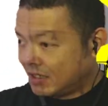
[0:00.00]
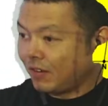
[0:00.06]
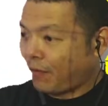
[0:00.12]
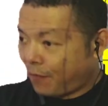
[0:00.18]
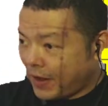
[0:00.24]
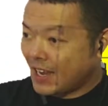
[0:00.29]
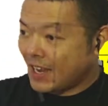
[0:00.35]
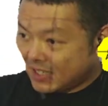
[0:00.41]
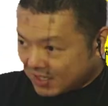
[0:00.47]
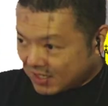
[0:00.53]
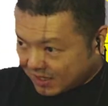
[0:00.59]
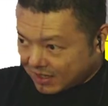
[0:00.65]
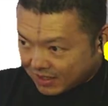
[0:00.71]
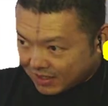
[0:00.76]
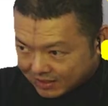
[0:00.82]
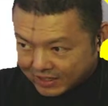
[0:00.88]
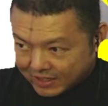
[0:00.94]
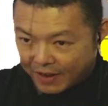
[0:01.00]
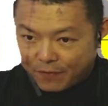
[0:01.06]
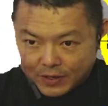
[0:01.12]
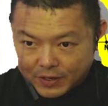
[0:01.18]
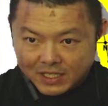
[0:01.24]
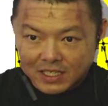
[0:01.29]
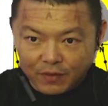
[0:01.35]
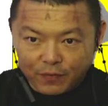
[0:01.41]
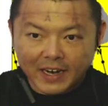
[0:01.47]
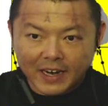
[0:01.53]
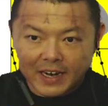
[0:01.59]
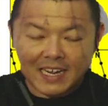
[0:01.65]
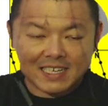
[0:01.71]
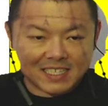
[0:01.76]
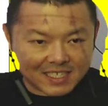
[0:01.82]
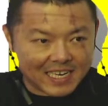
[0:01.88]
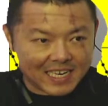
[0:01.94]
Phase is defined
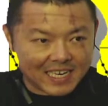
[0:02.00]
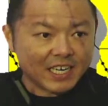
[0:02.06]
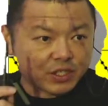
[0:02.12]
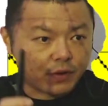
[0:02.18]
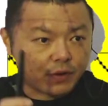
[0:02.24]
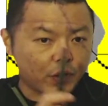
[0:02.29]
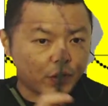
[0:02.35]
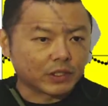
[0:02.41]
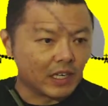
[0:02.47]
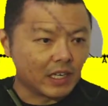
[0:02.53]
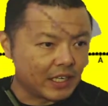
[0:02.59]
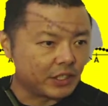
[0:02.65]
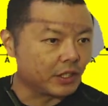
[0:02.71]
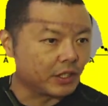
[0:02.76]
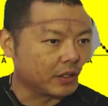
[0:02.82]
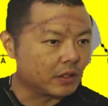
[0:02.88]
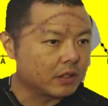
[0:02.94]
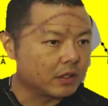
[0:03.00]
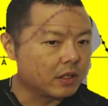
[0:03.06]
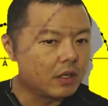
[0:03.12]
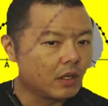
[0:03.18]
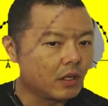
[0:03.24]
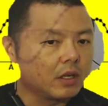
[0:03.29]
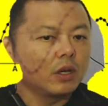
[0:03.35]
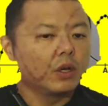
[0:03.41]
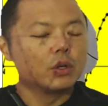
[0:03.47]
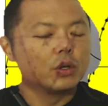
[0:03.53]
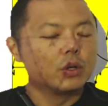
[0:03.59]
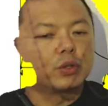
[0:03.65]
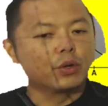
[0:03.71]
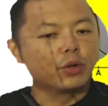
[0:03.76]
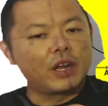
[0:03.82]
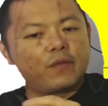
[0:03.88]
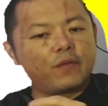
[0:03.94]
as stage of oscillation.
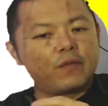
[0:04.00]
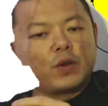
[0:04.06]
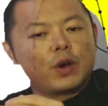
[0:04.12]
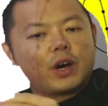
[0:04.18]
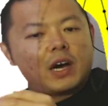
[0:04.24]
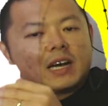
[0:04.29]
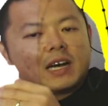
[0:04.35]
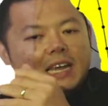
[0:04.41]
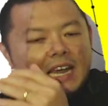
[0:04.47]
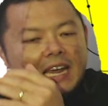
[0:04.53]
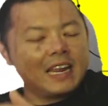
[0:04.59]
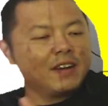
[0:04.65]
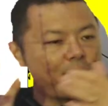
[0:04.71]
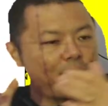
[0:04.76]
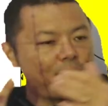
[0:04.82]
So if you are in